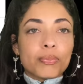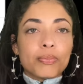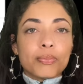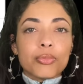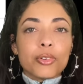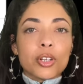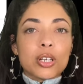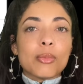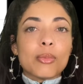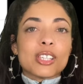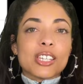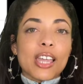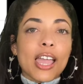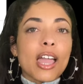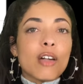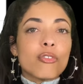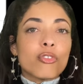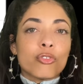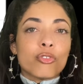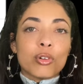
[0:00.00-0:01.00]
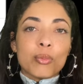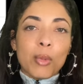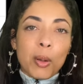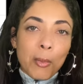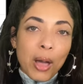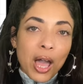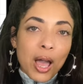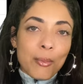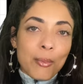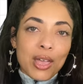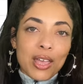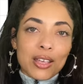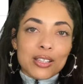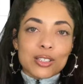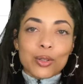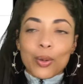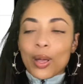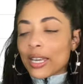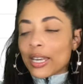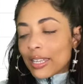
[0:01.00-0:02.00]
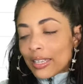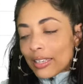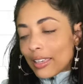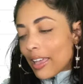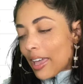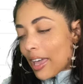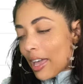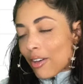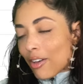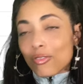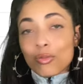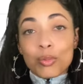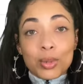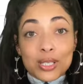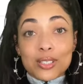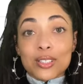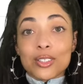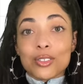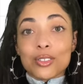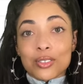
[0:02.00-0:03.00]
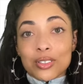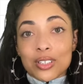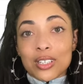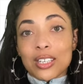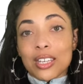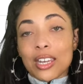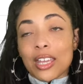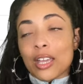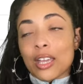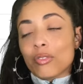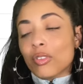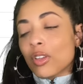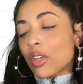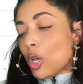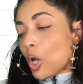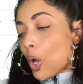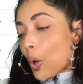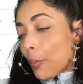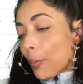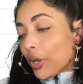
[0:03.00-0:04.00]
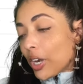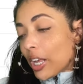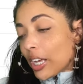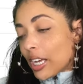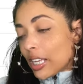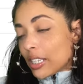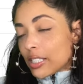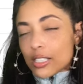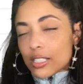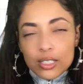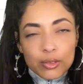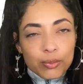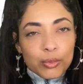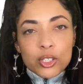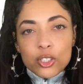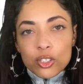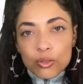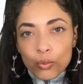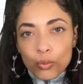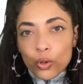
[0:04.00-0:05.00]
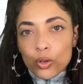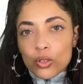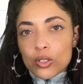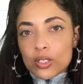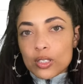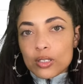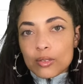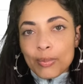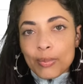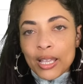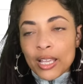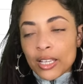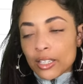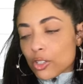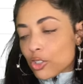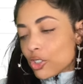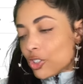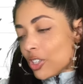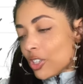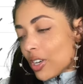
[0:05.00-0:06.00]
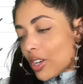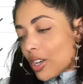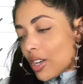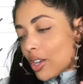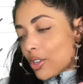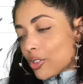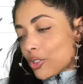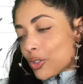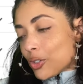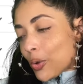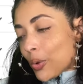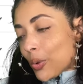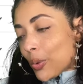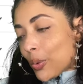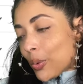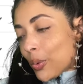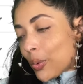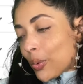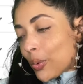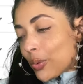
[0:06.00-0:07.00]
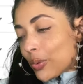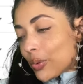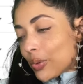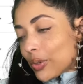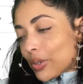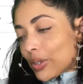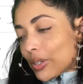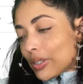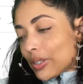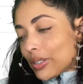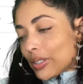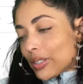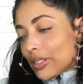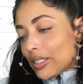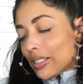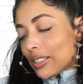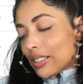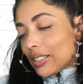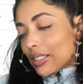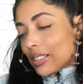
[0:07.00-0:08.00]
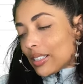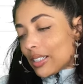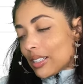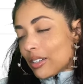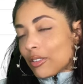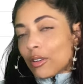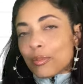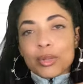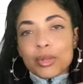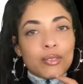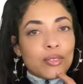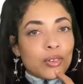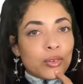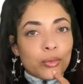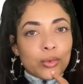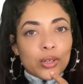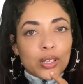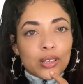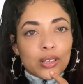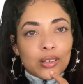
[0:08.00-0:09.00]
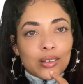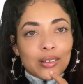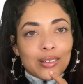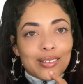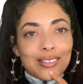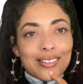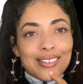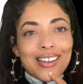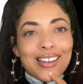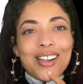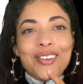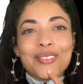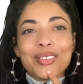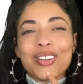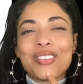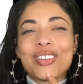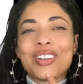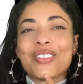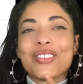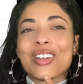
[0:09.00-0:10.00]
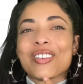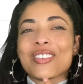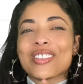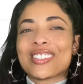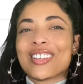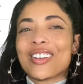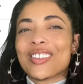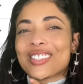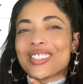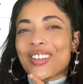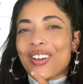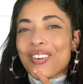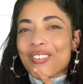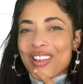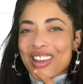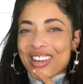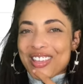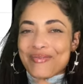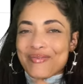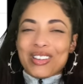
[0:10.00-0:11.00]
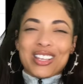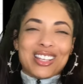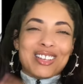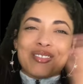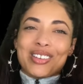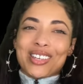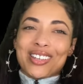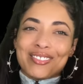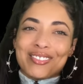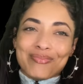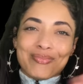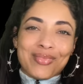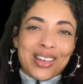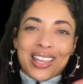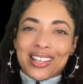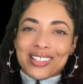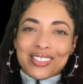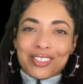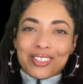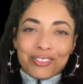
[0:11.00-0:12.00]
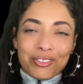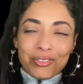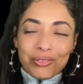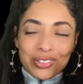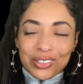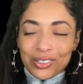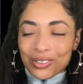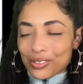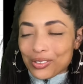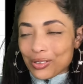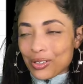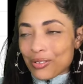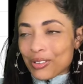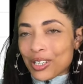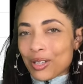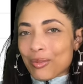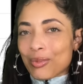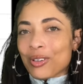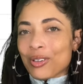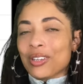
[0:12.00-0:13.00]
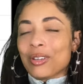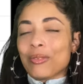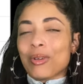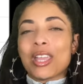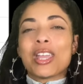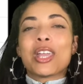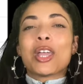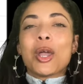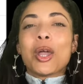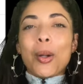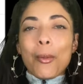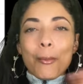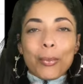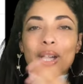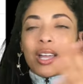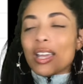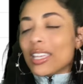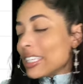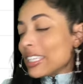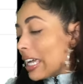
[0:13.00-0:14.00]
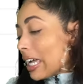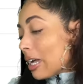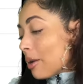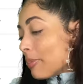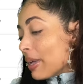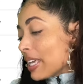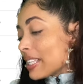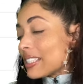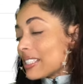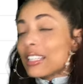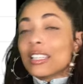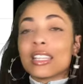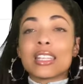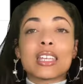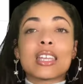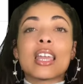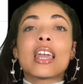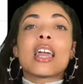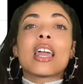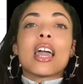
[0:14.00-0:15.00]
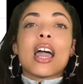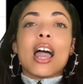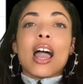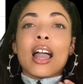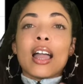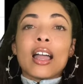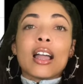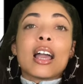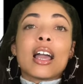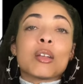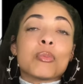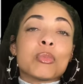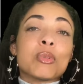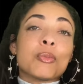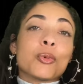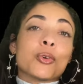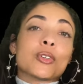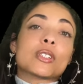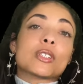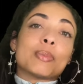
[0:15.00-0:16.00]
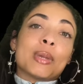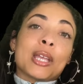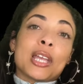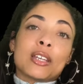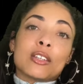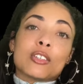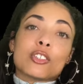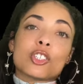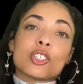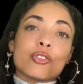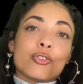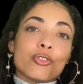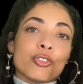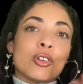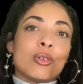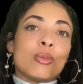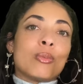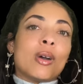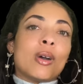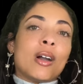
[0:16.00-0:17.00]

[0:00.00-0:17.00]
pretty much half of what my mom has. So I didn't get half, my sister did get half, but I got a smidget more Spanish. So I'm giving away results already, but I mean, my ancestry results are already up here anyway. But yeah, basically I got a bit more Spanish from